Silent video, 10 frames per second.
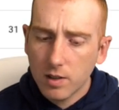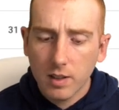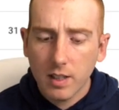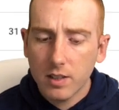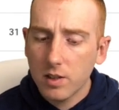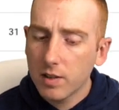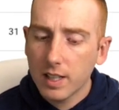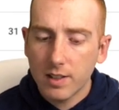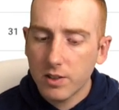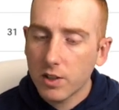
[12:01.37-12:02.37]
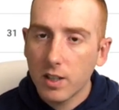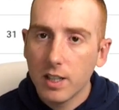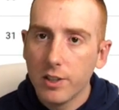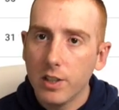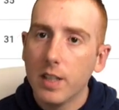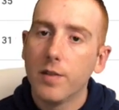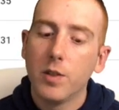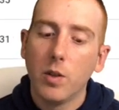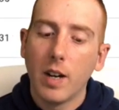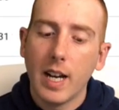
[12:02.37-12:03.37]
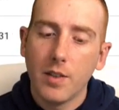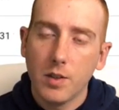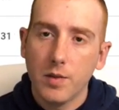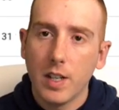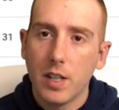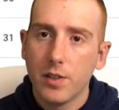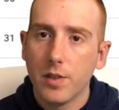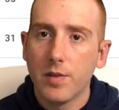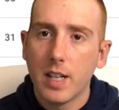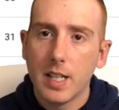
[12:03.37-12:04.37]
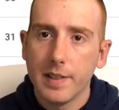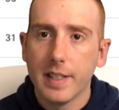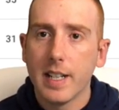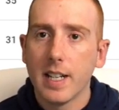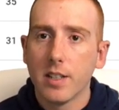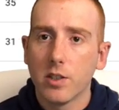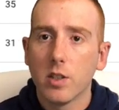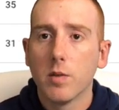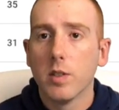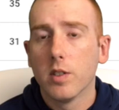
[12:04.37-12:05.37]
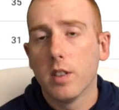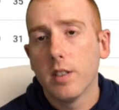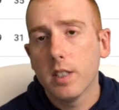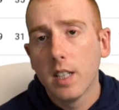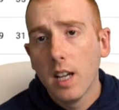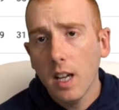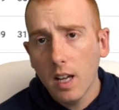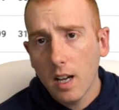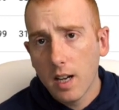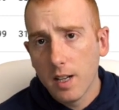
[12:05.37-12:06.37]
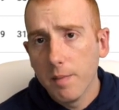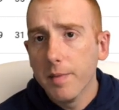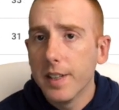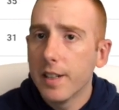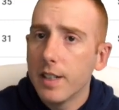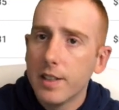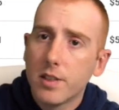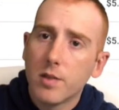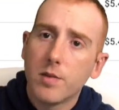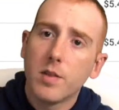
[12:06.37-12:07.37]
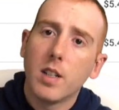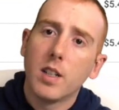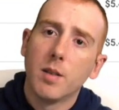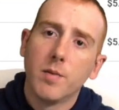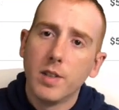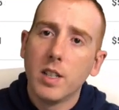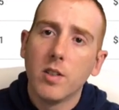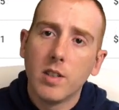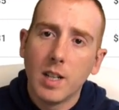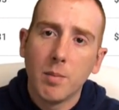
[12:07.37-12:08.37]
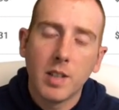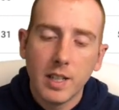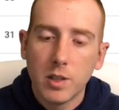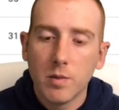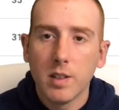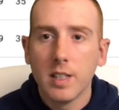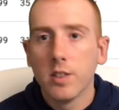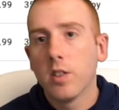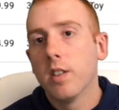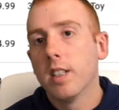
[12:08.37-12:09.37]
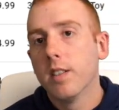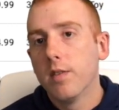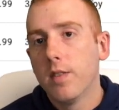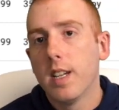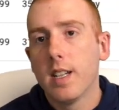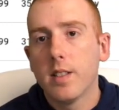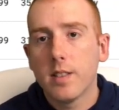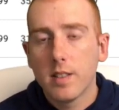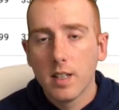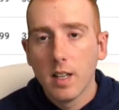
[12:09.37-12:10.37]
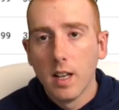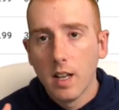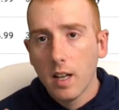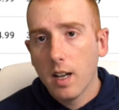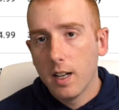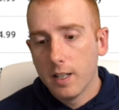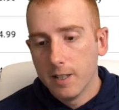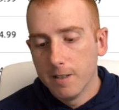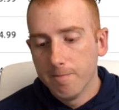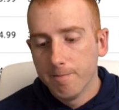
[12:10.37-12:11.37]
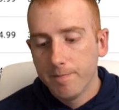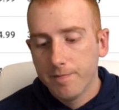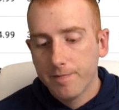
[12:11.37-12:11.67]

don't, don't get discouraged if you haven't found a file that has good results. Um, there is a, a video that I plan to release on advanced, um,